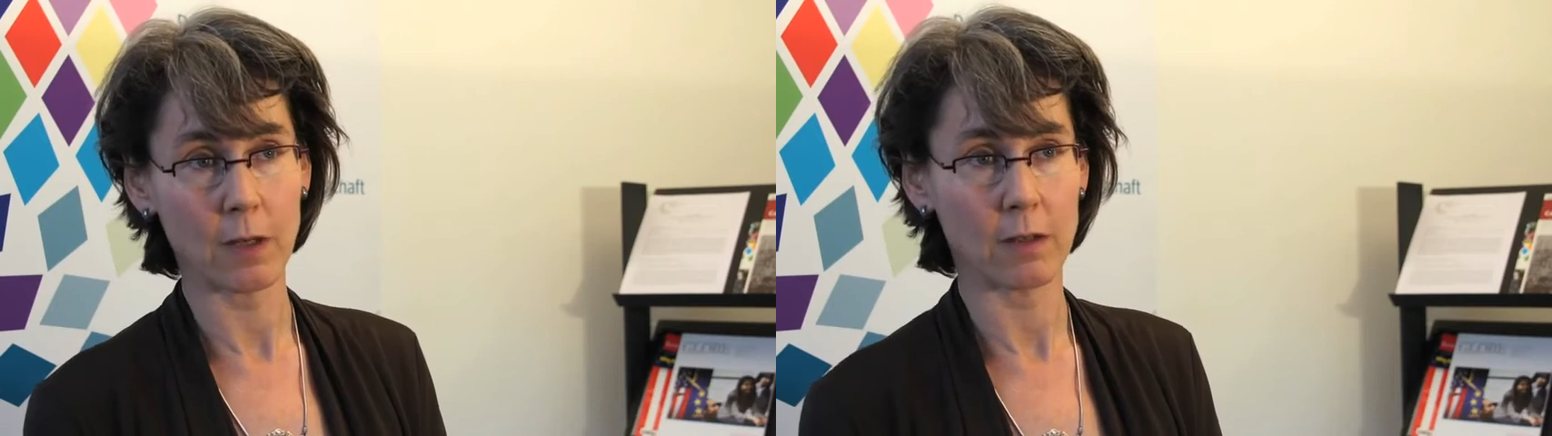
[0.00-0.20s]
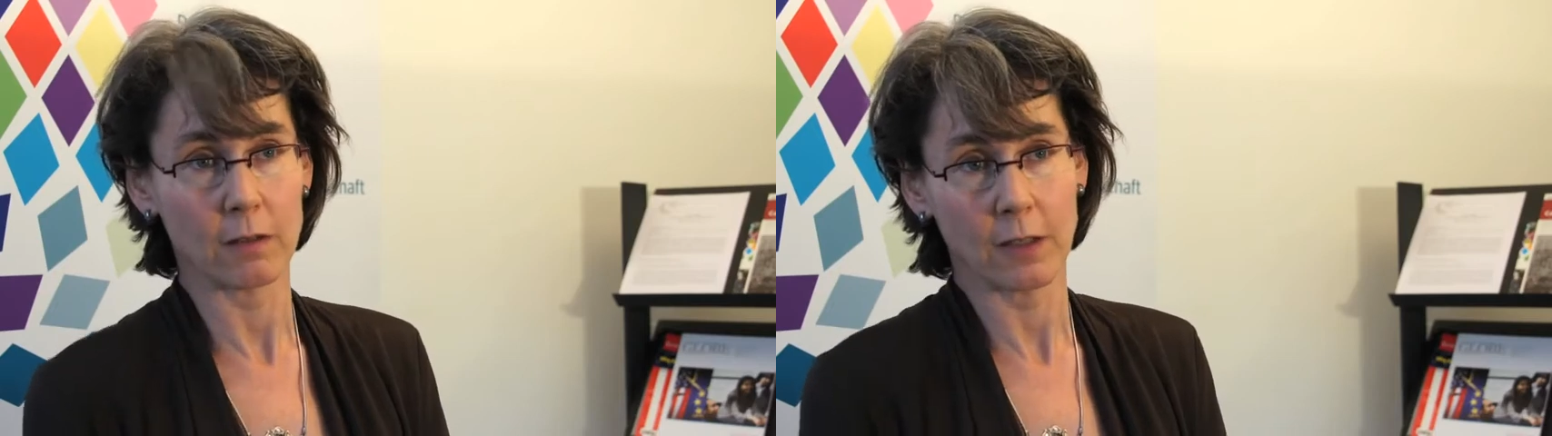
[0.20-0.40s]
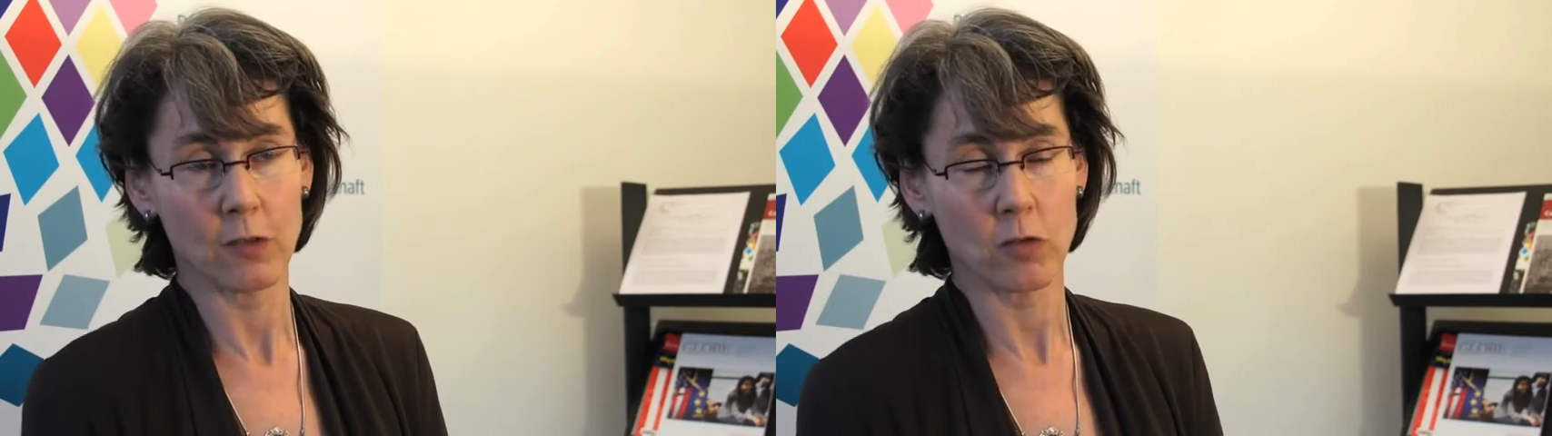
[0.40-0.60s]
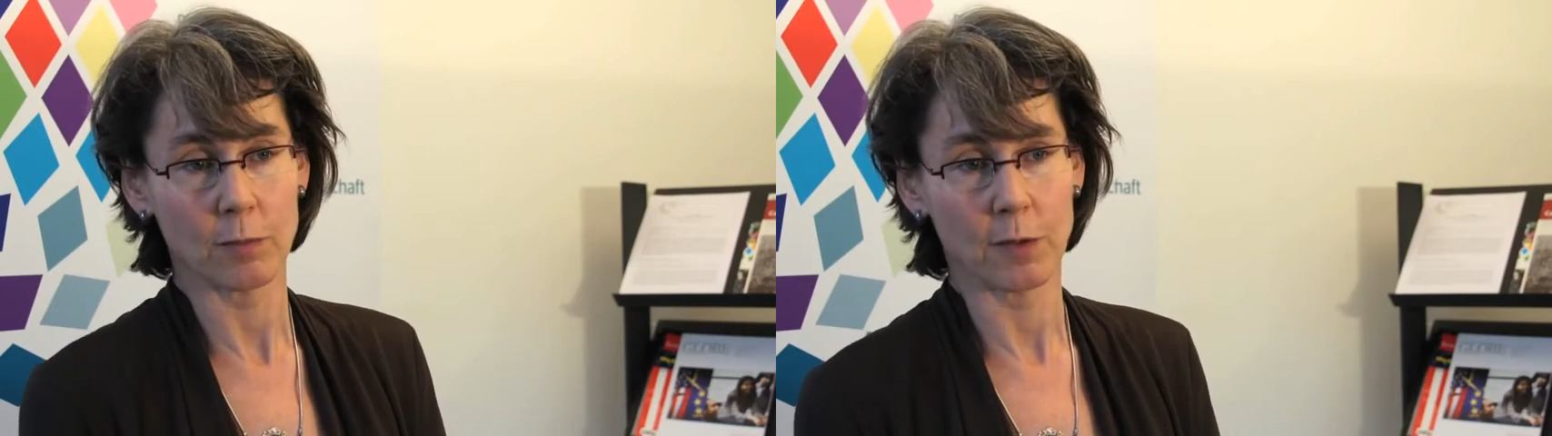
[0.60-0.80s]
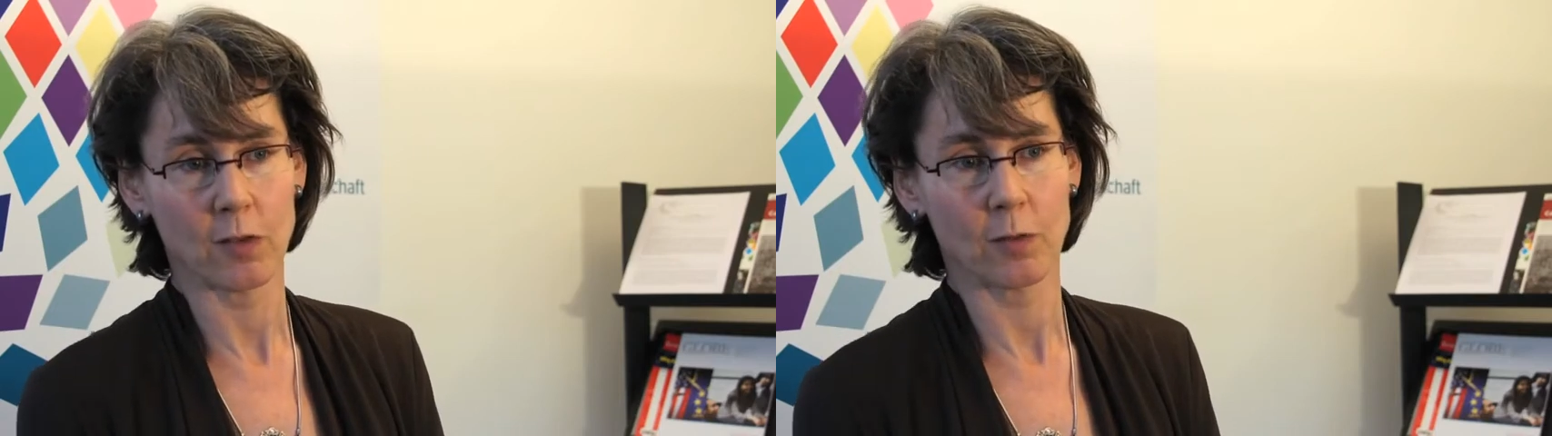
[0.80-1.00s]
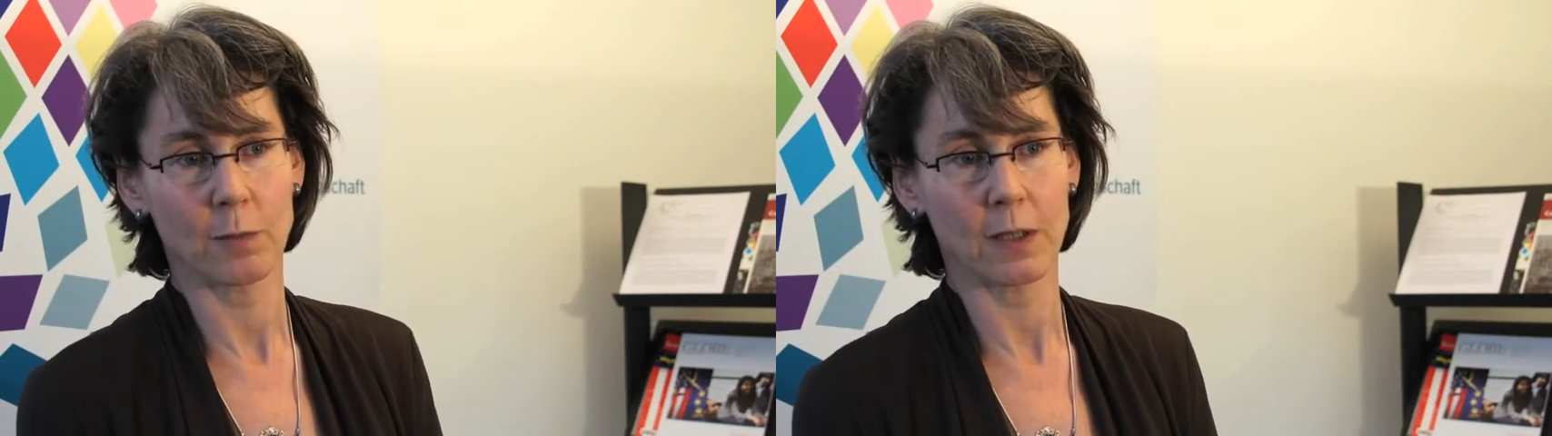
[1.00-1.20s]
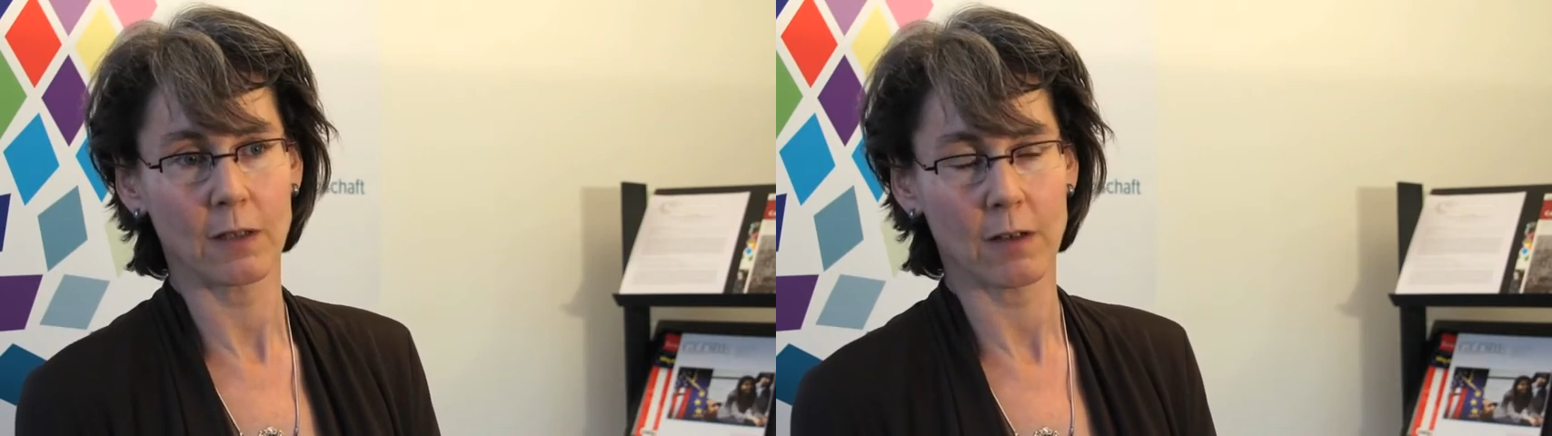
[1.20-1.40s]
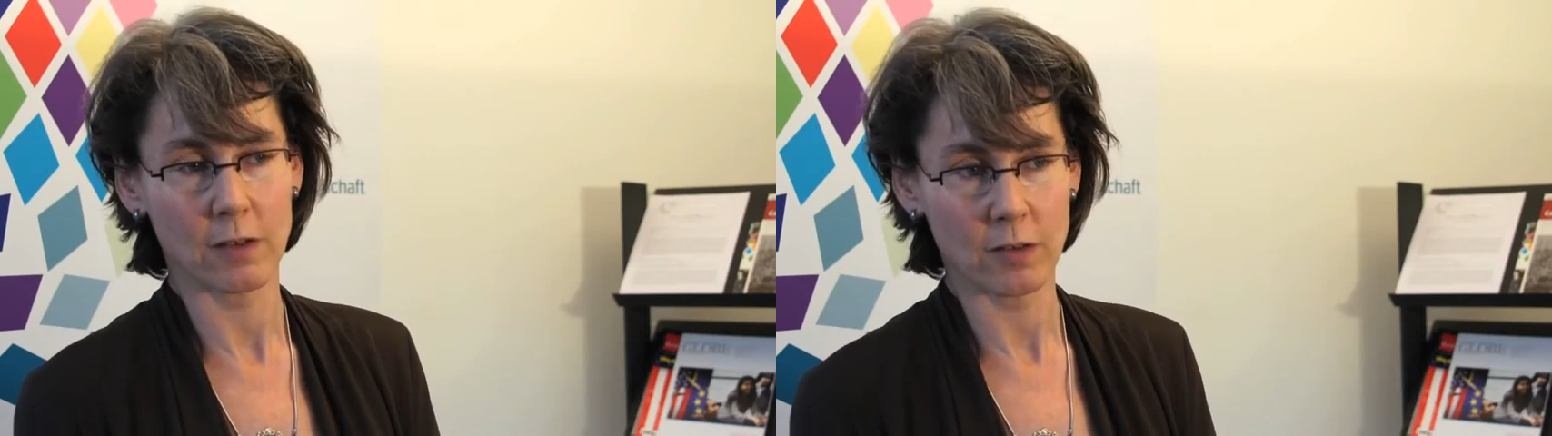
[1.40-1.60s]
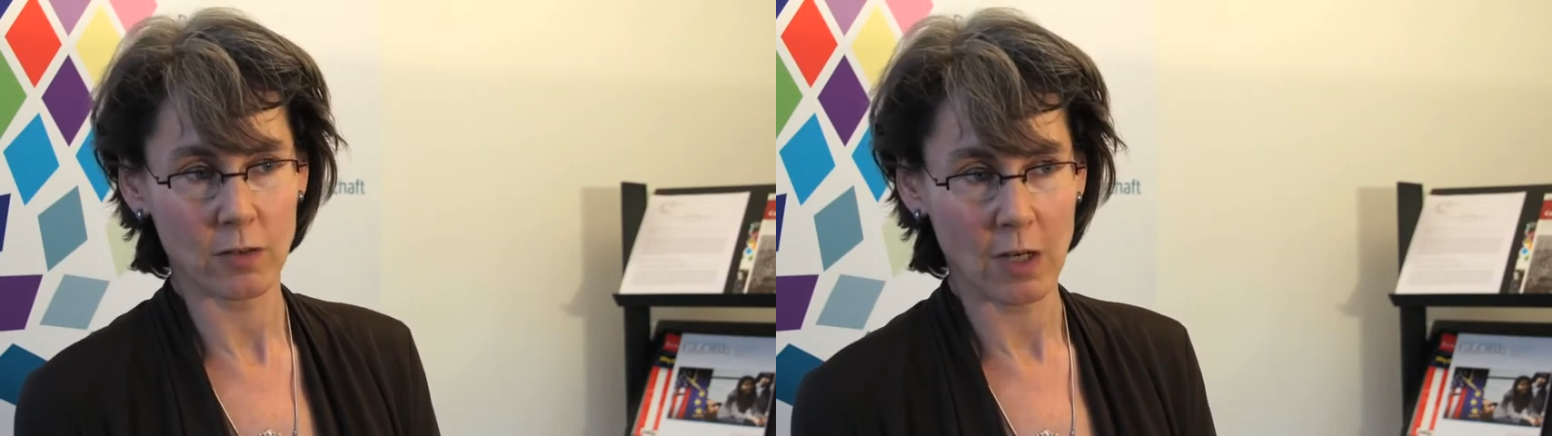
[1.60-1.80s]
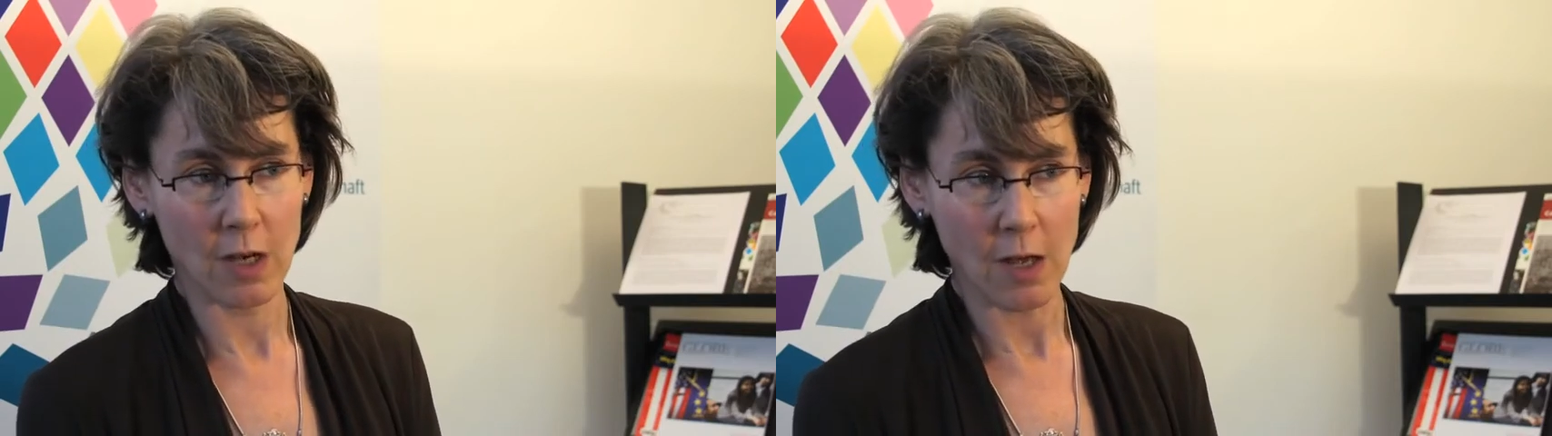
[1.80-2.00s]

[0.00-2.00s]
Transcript: uh, instruments because